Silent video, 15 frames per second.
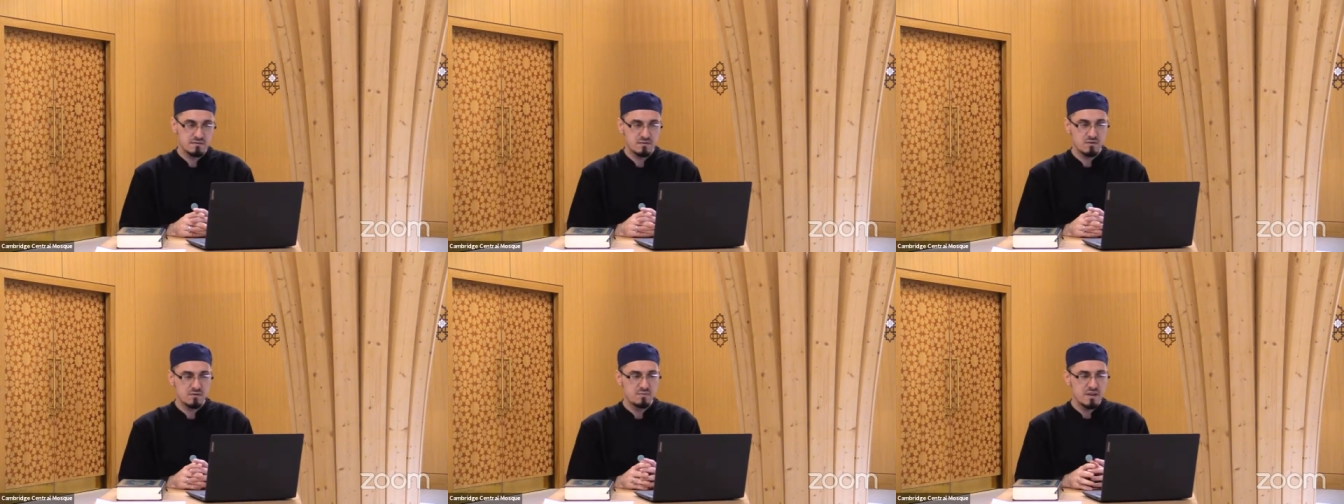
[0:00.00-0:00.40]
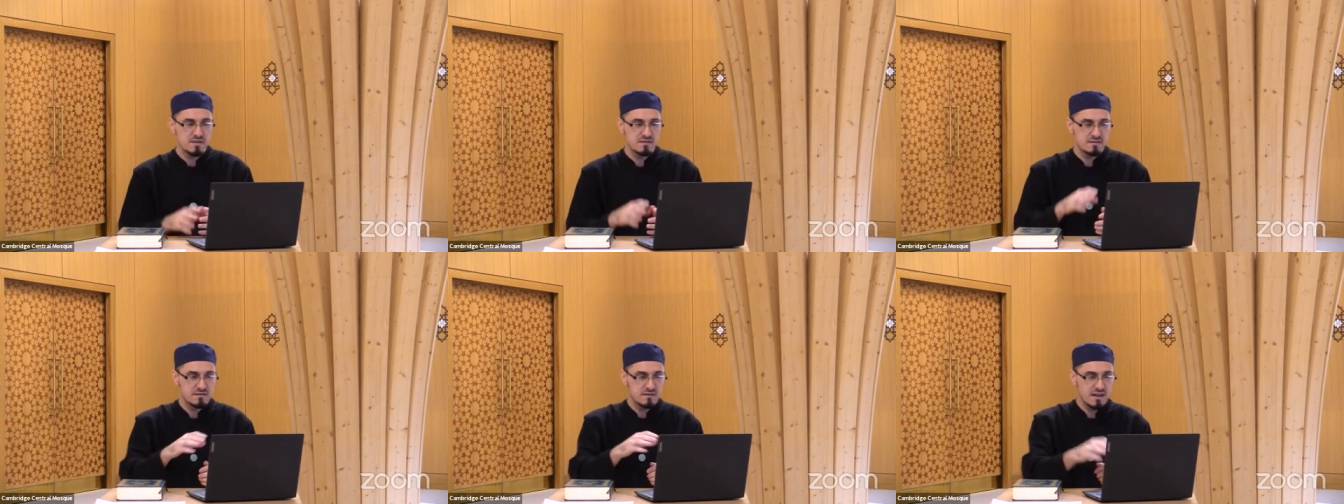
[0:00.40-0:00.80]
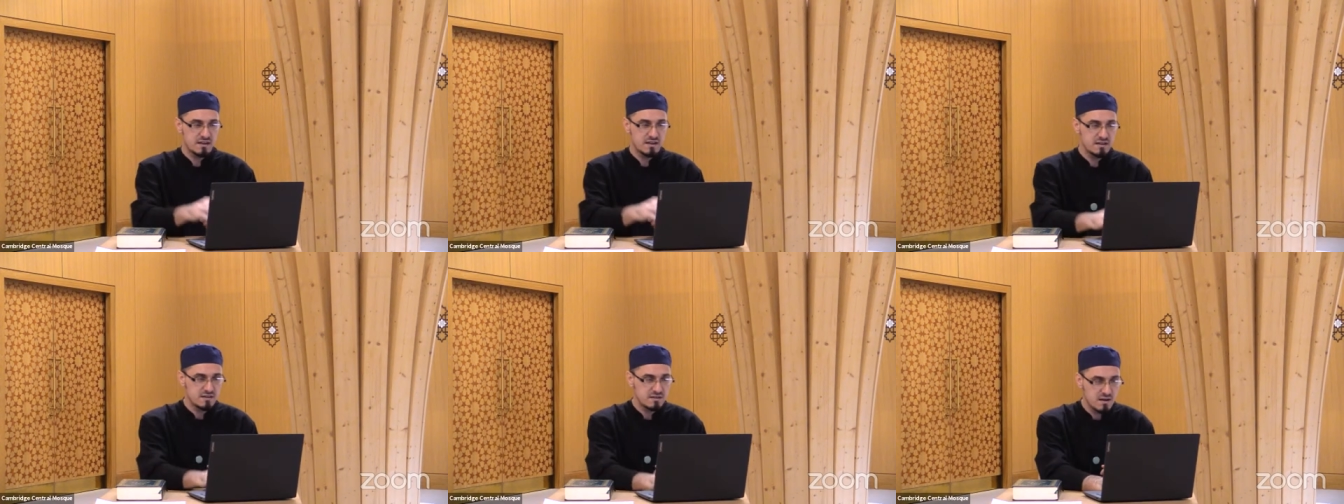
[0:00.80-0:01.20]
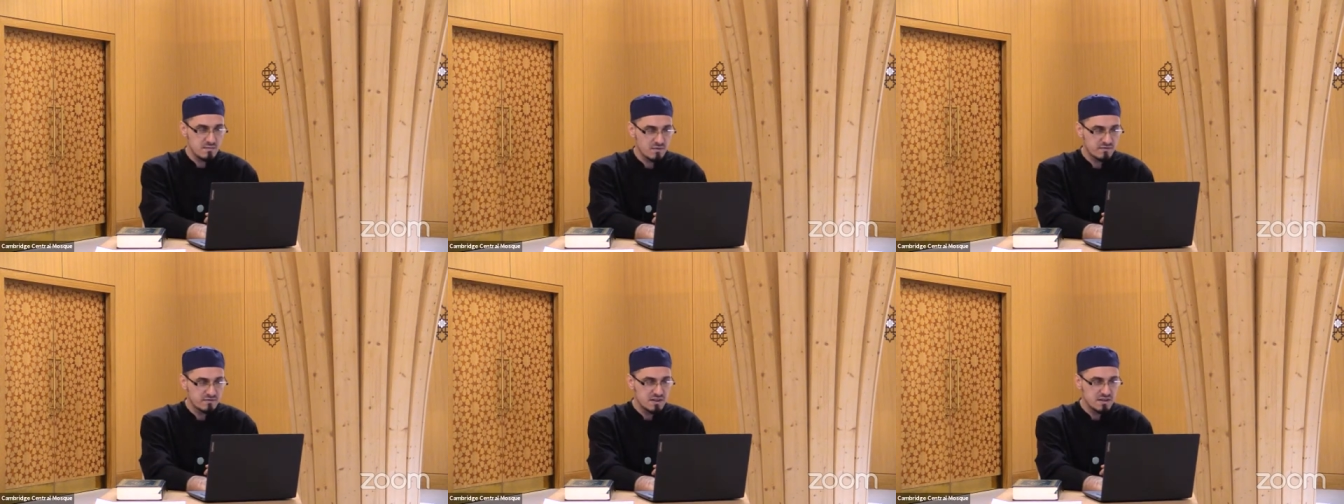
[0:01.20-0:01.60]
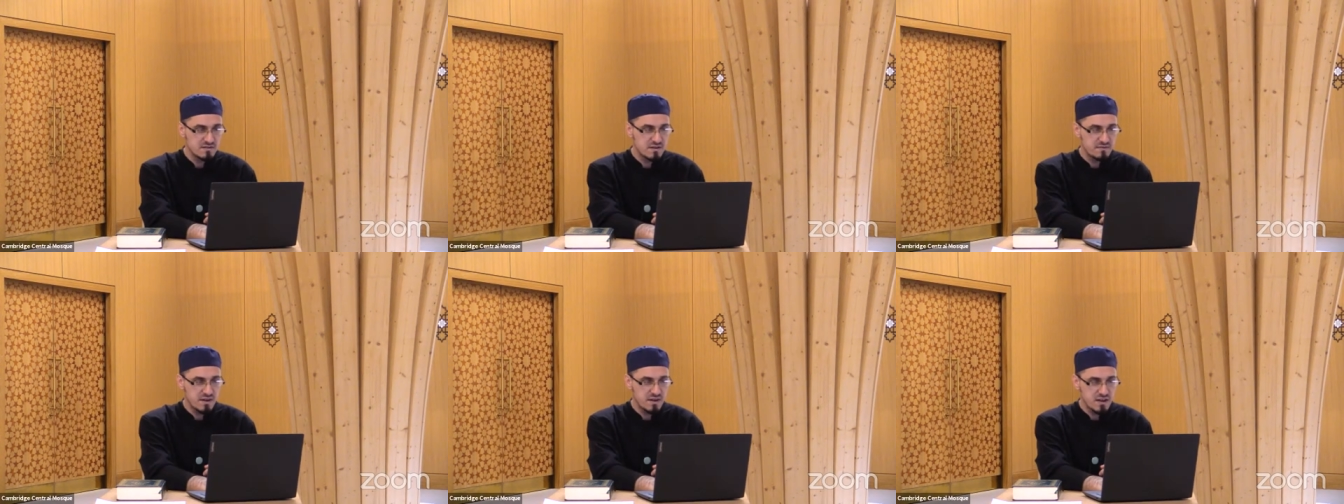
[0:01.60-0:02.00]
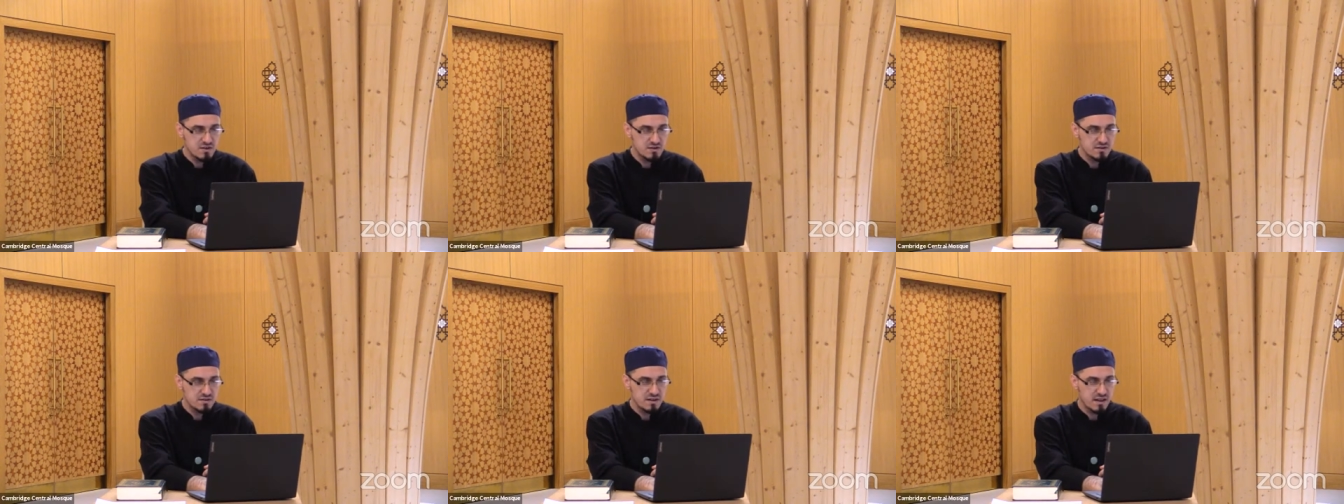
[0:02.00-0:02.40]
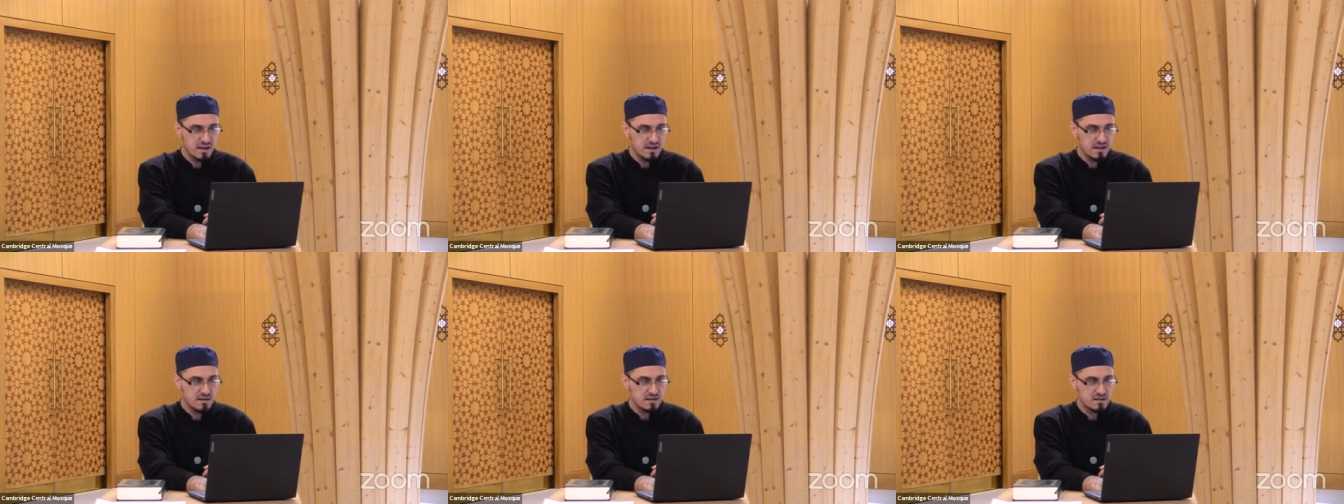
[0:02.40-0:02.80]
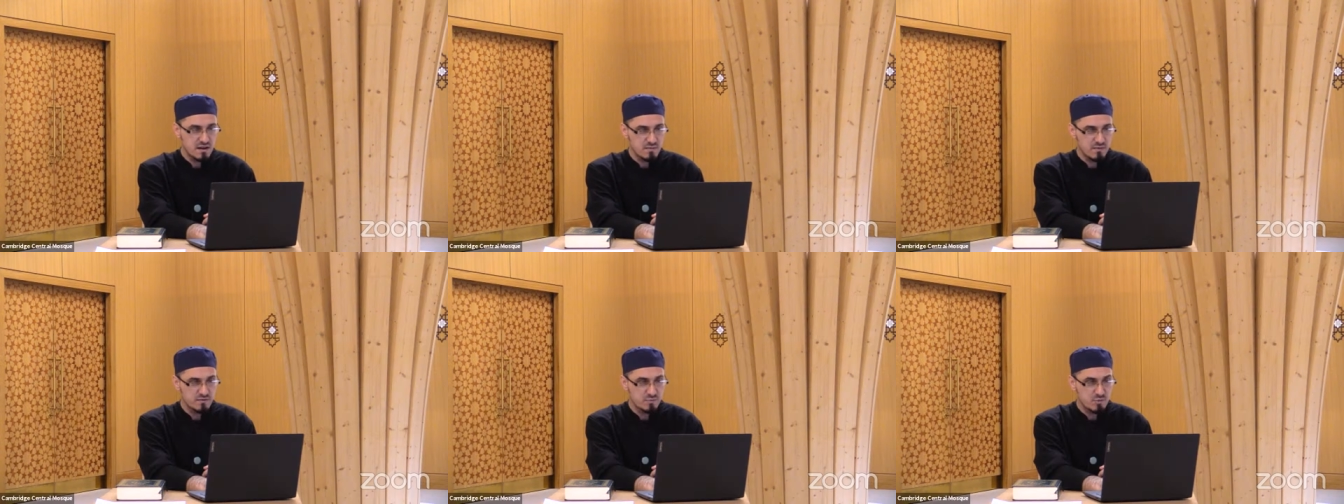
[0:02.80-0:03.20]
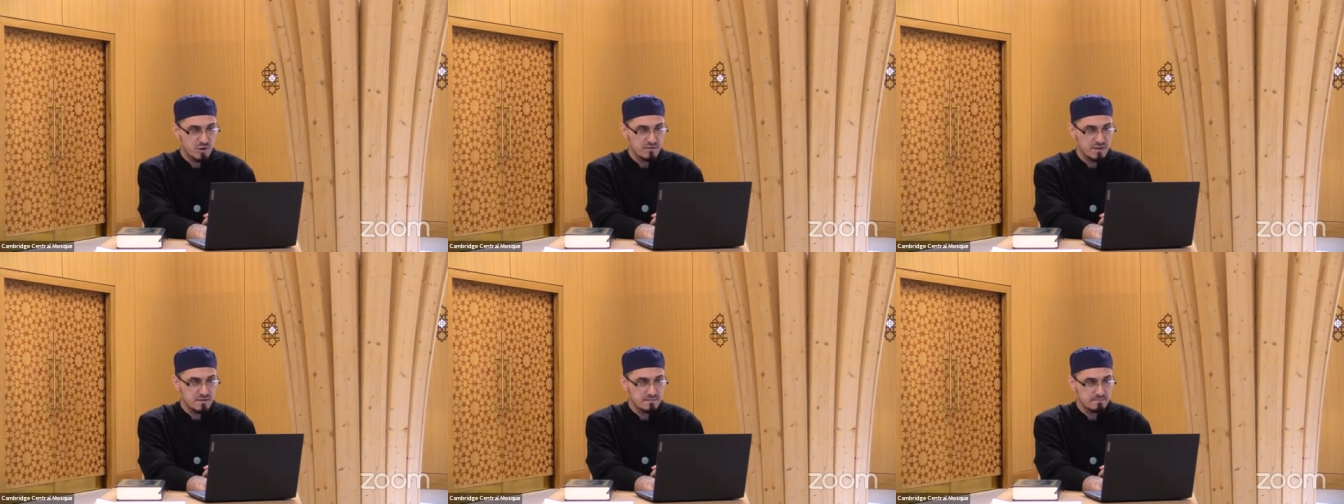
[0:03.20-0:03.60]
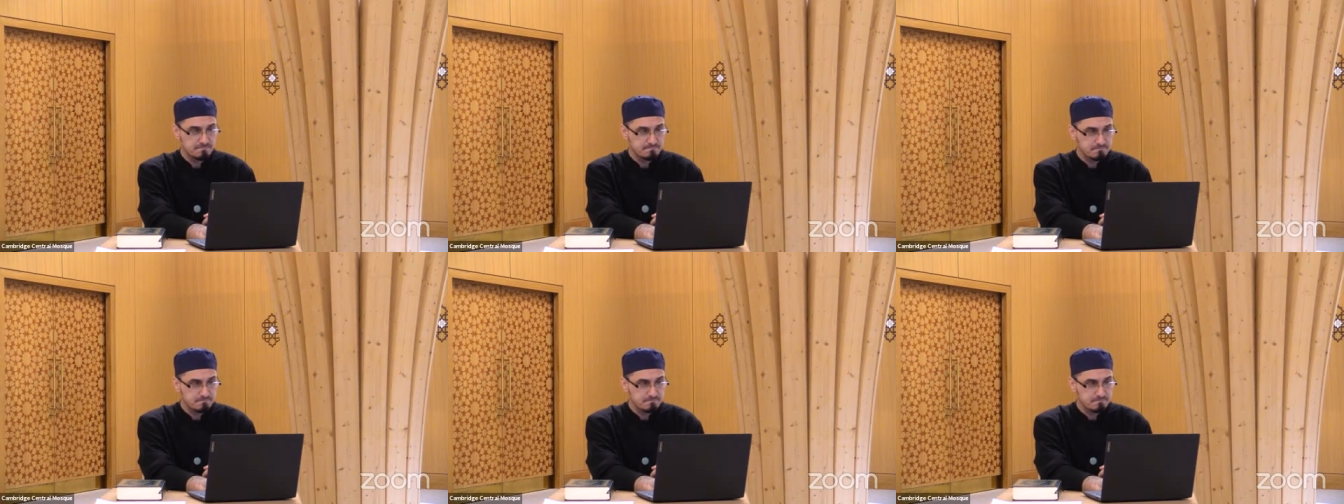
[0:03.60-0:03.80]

convinced at the time of these revelations and at the time of the Prophet.